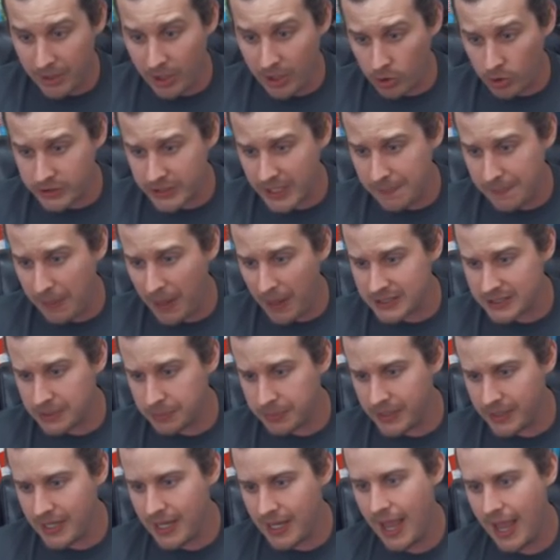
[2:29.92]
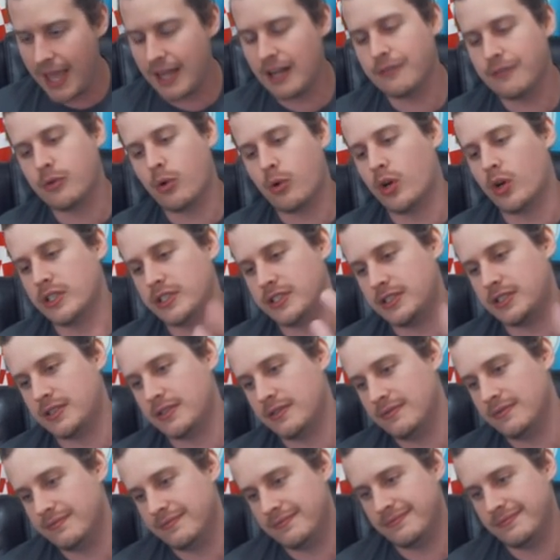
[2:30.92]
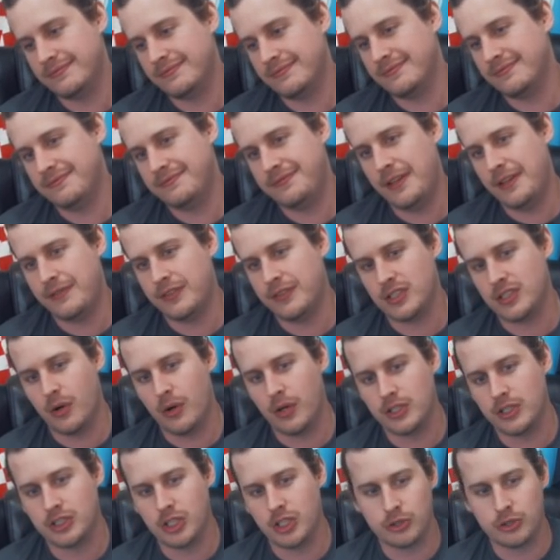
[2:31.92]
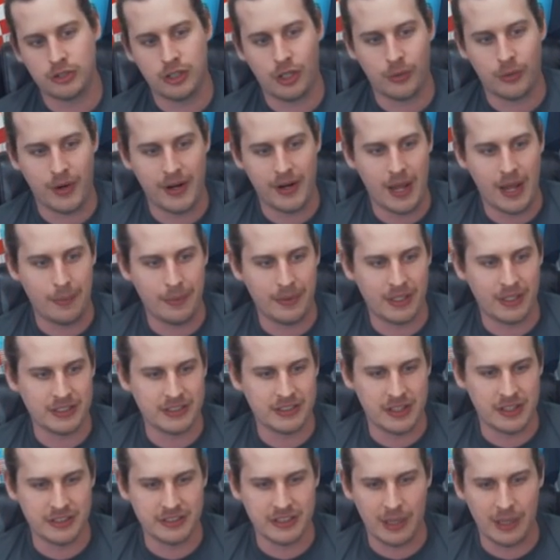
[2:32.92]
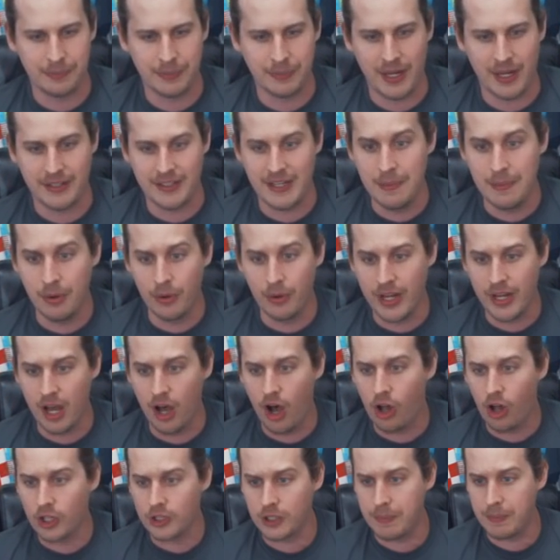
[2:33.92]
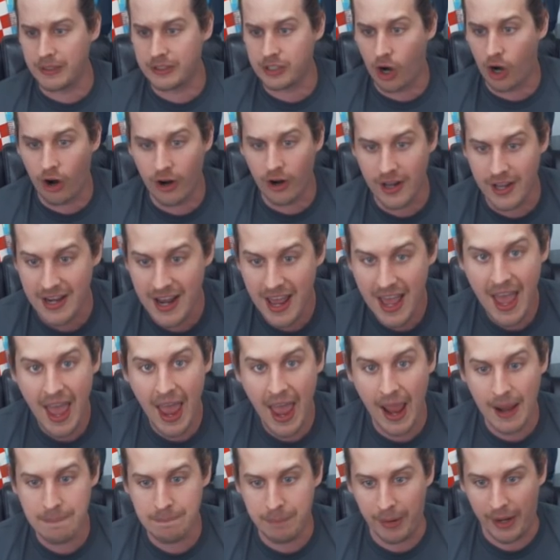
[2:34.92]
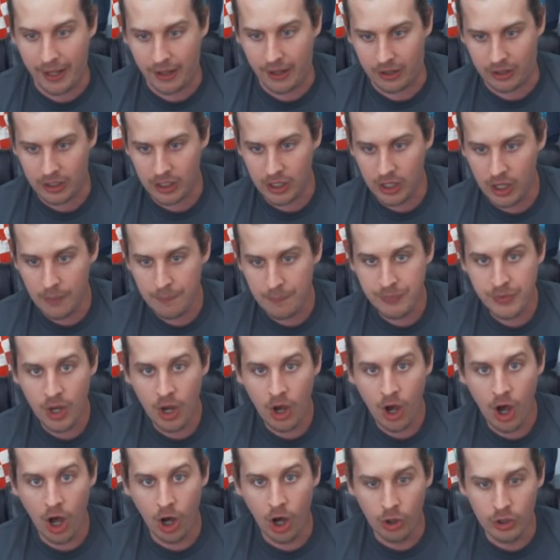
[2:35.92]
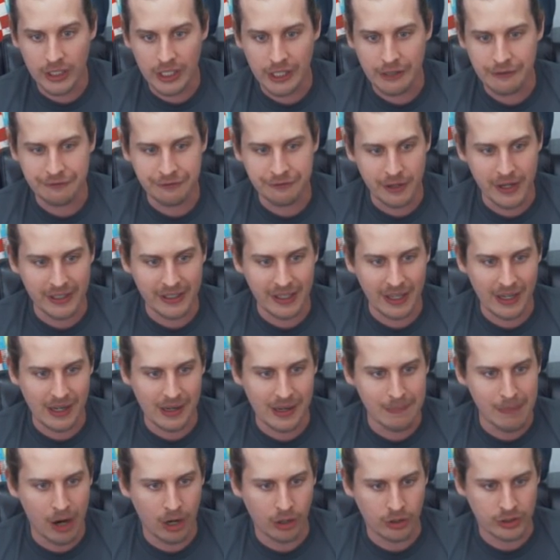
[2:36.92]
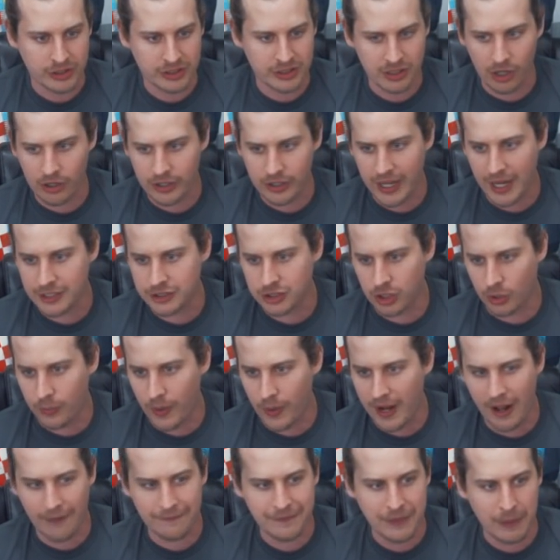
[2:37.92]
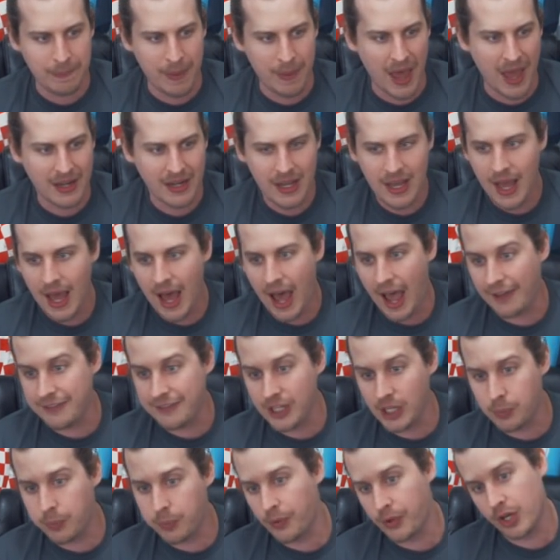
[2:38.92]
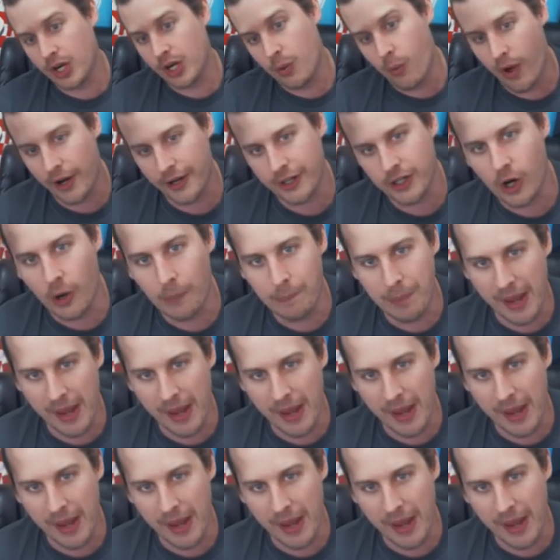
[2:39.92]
Podolski possibly, and of course, FIFA's going so slow right now because of this update. Di Maria, Hulk, Victorian, and Bale. Holy freaking gamokes. Okay, so right off the bat, I think we're going to want to